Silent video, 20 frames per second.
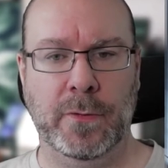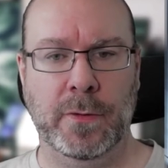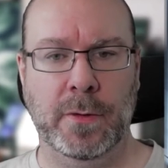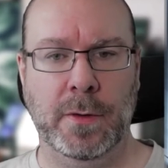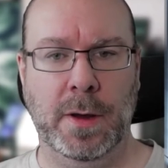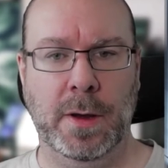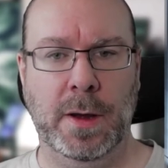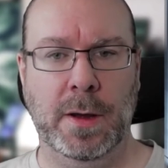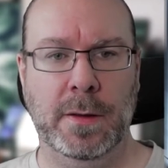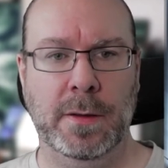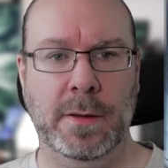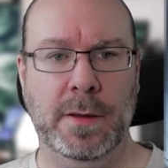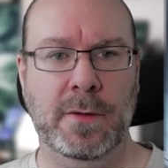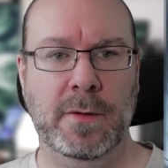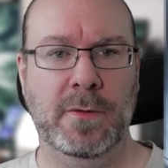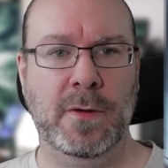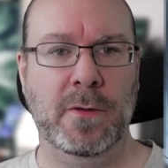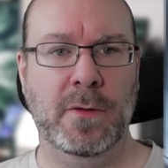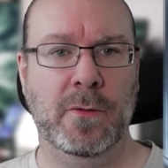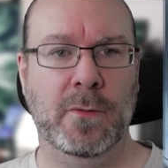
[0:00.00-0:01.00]
and this
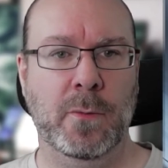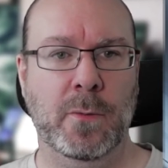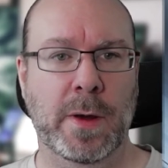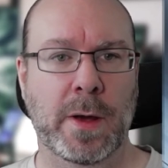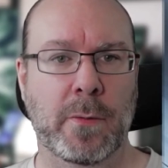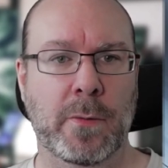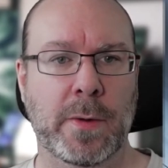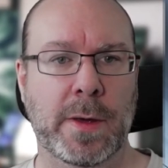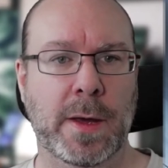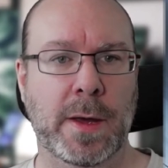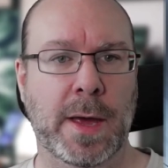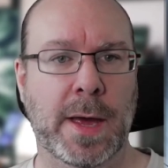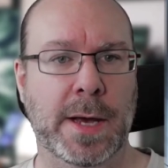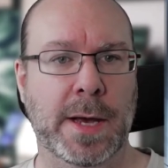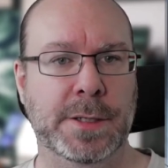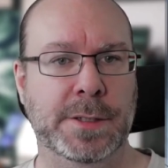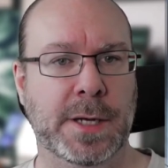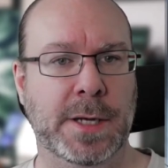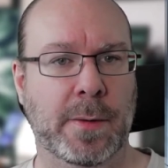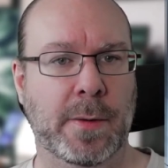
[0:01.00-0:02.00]
is where we
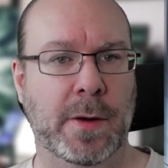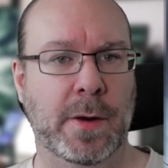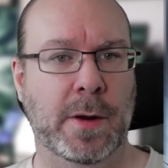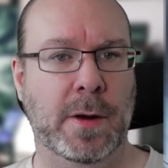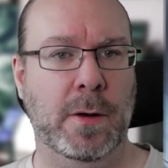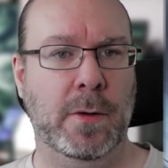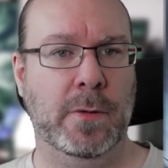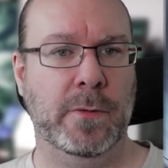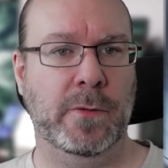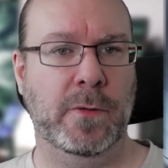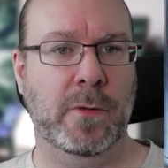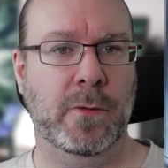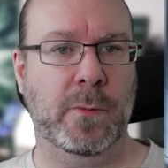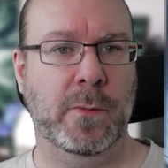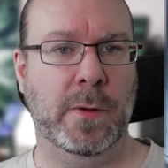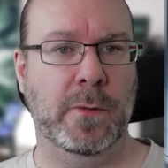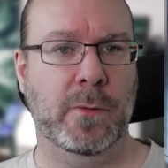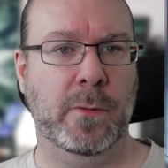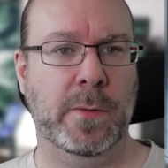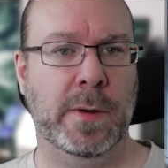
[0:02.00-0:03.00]
actually, I'm going to close this one
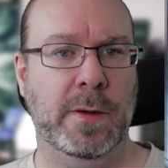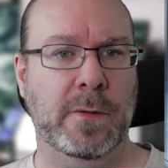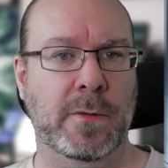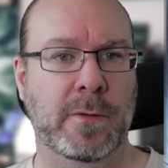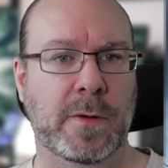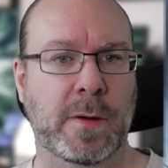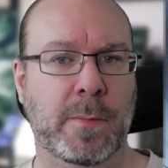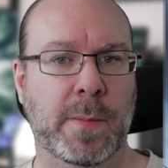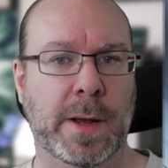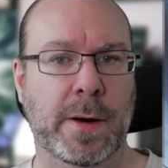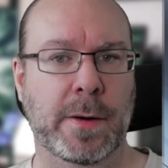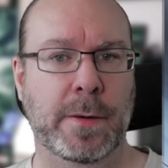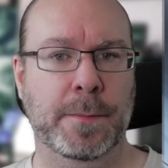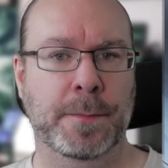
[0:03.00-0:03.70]
so we can see better.